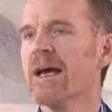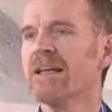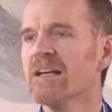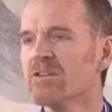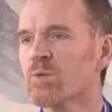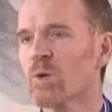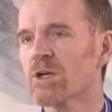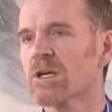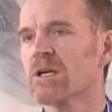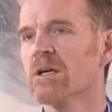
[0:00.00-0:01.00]
and his
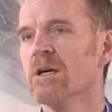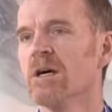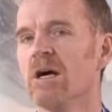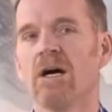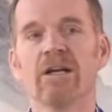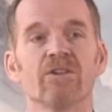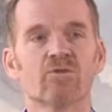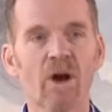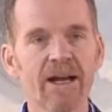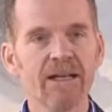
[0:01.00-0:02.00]
work, uh,
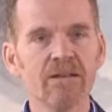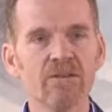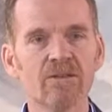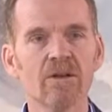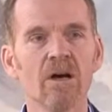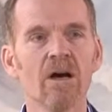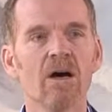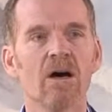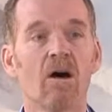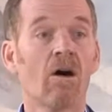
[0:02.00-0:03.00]
his writings
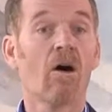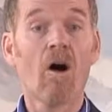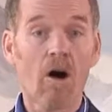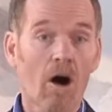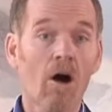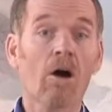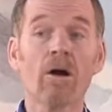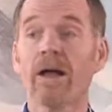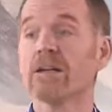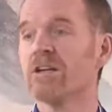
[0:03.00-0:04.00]
uh,
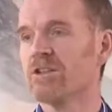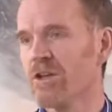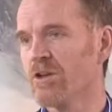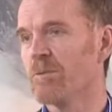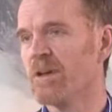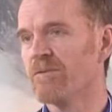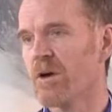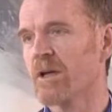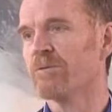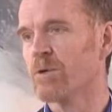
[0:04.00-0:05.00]
are and continue to be
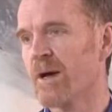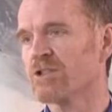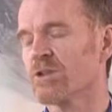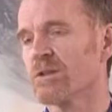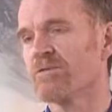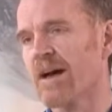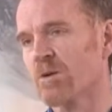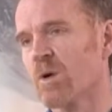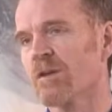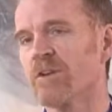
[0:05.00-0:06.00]
very influential. In
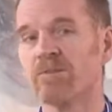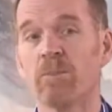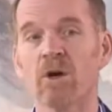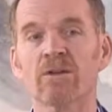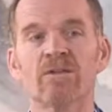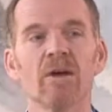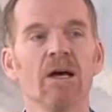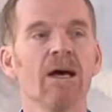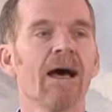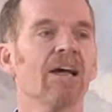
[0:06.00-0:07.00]
fact, one of his books
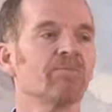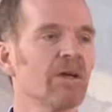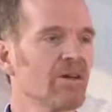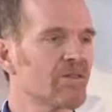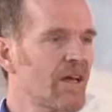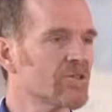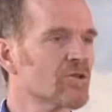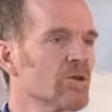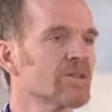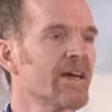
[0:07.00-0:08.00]
has been a
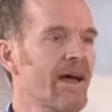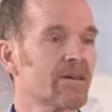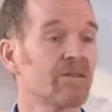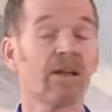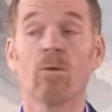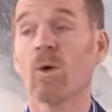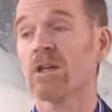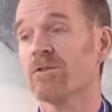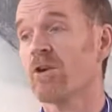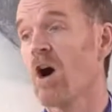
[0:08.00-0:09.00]
central text at
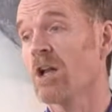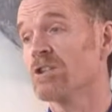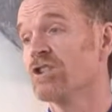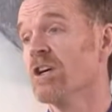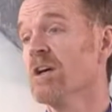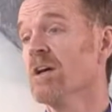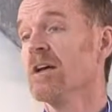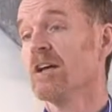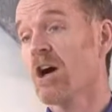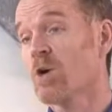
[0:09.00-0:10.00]
Wycliffe College
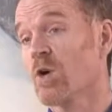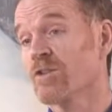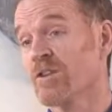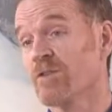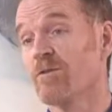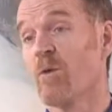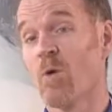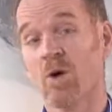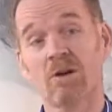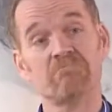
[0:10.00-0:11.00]
in our courses
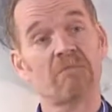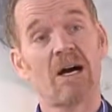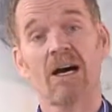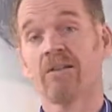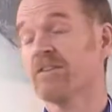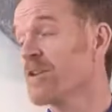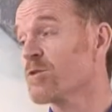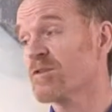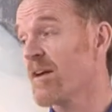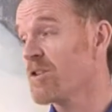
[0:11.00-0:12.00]
for uh,
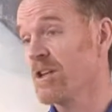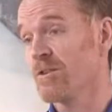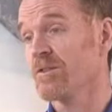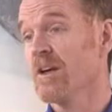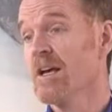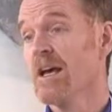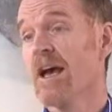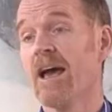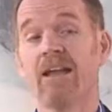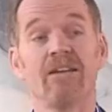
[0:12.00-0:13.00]
six or seven years,
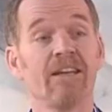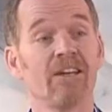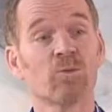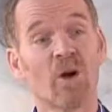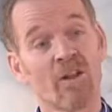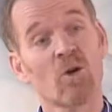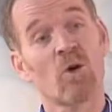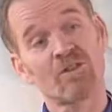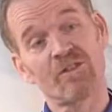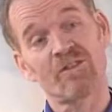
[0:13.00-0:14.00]
and is one of the
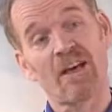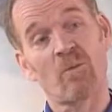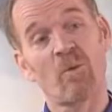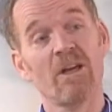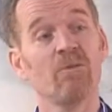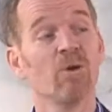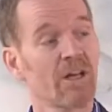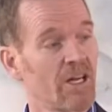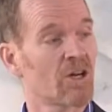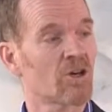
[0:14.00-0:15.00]
courses that we
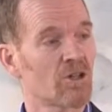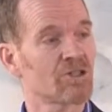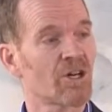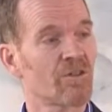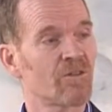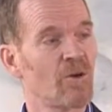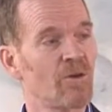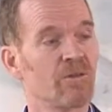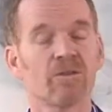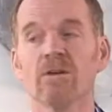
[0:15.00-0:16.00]
really encourage our
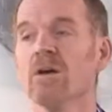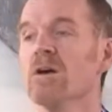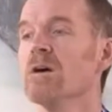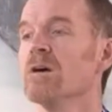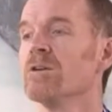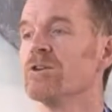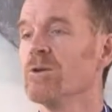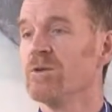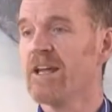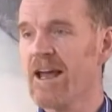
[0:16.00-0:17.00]
students
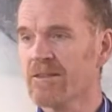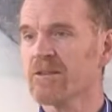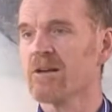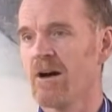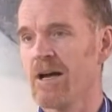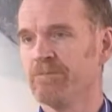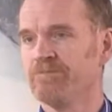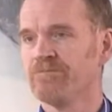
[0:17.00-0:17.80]
to take the time